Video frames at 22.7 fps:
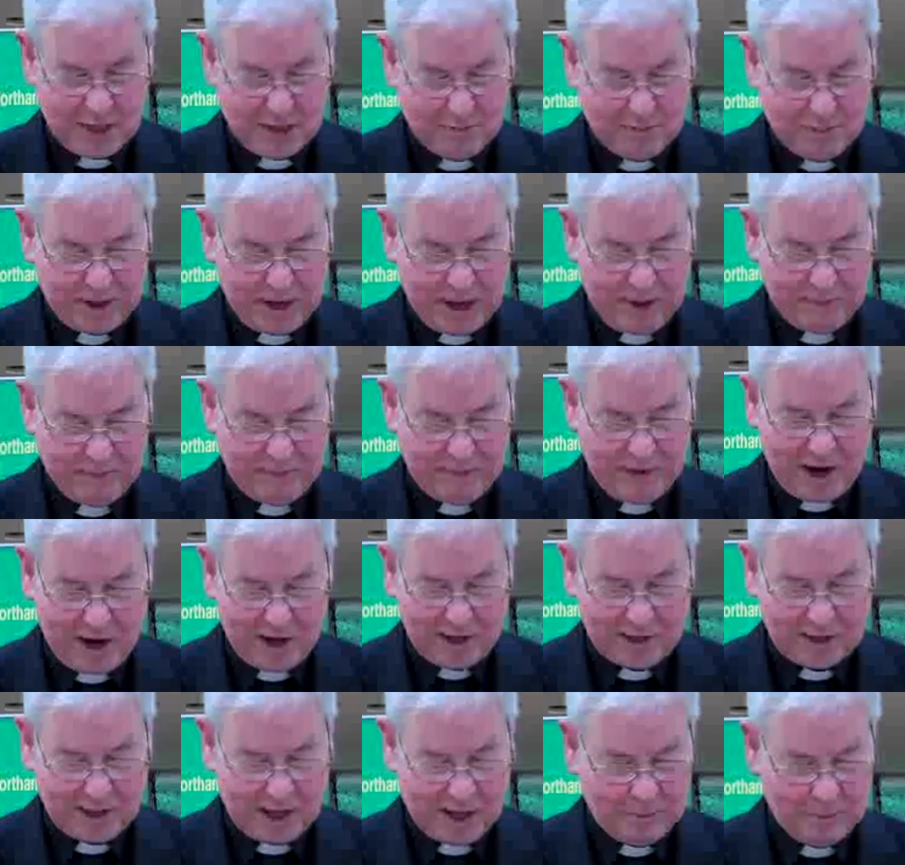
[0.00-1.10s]
but I
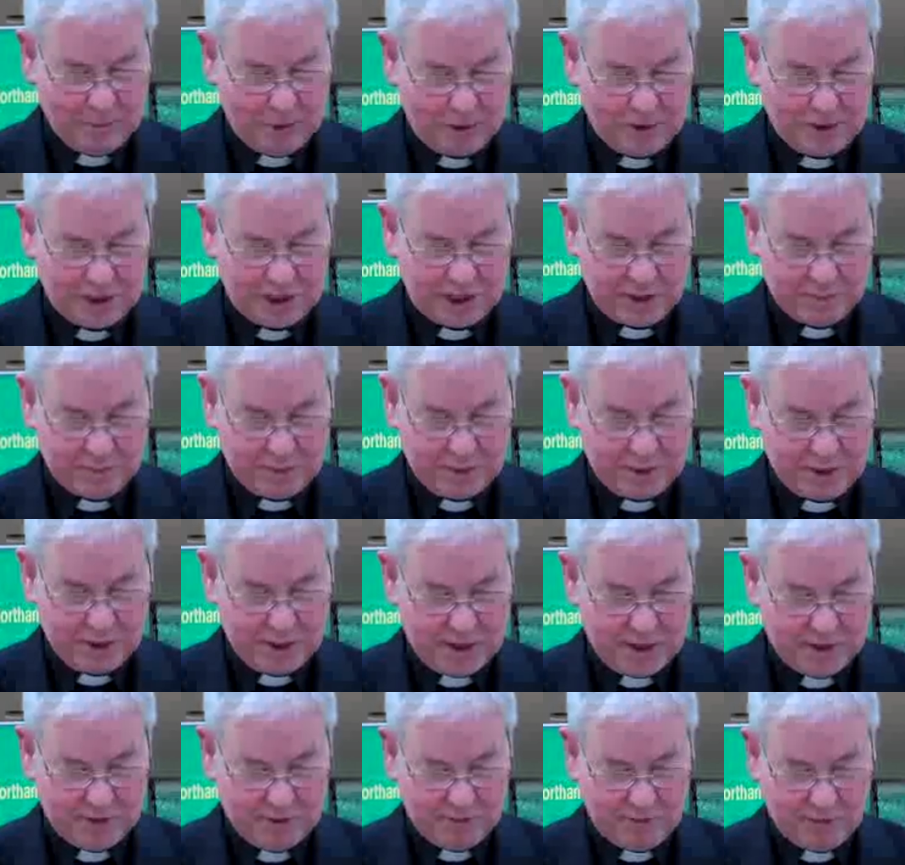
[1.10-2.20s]
find I am not deep
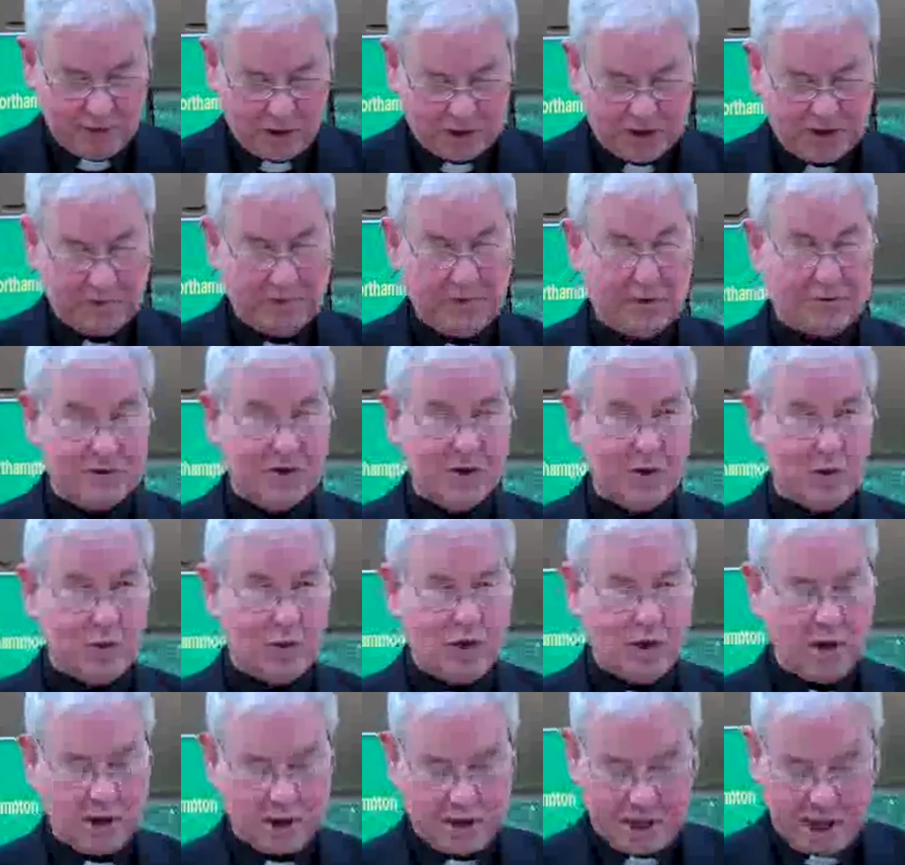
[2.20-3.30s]
in the philosophy of
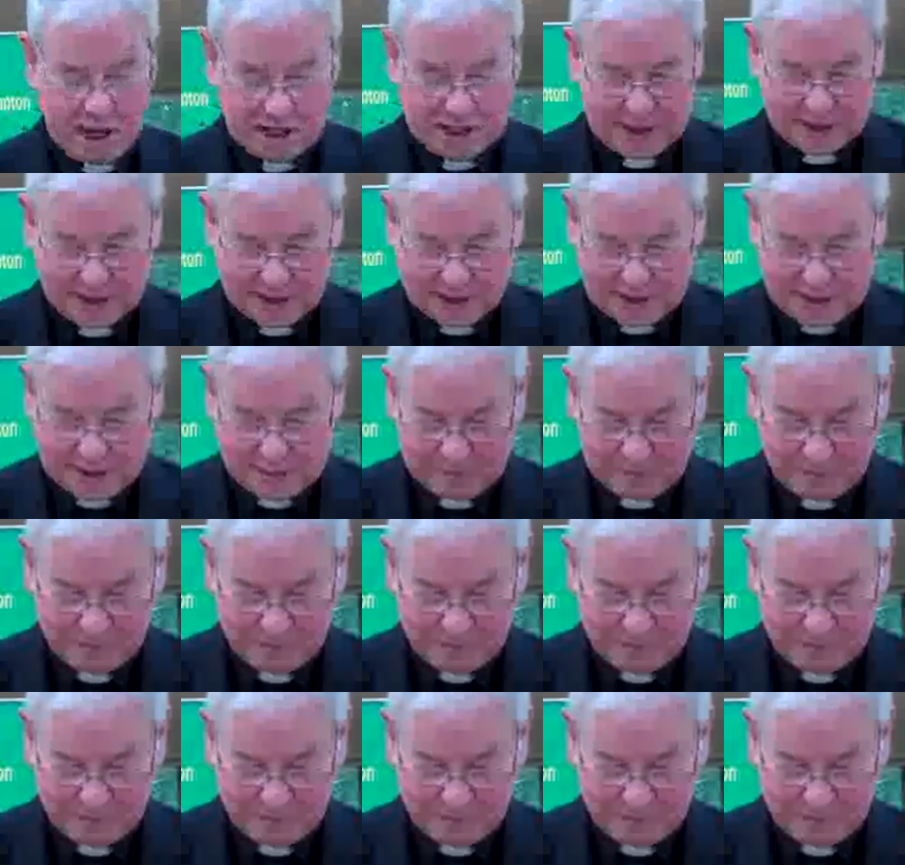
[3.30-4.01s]
schoolgirl tidiness."